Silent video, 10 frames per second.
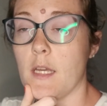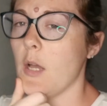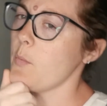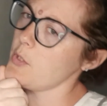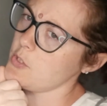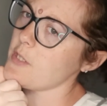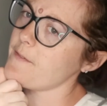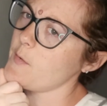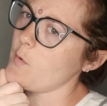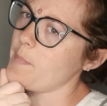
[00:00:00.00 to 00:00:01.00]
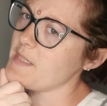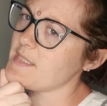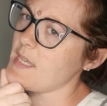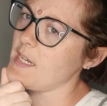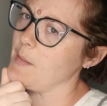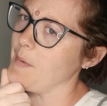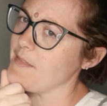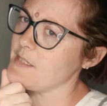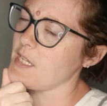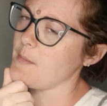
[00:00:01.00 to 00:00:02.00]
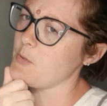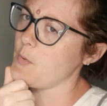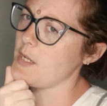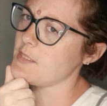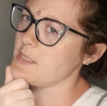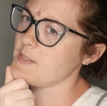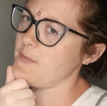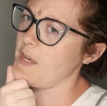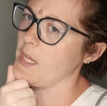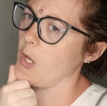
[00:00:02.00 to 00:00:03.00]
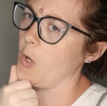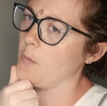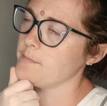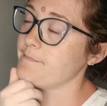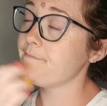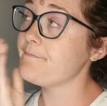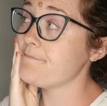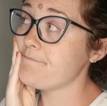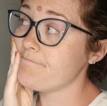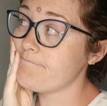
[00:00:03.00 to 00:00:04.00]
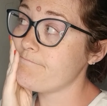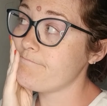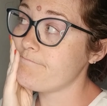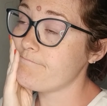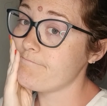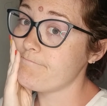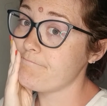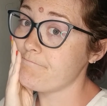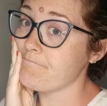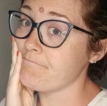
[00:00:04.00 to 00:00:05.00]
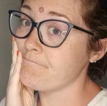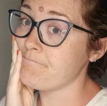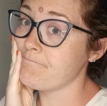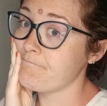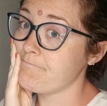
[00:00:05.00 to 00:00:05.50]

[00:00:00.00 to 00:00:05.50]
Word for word: I wonder if it will be sunny by the time you watch this video. Hmm.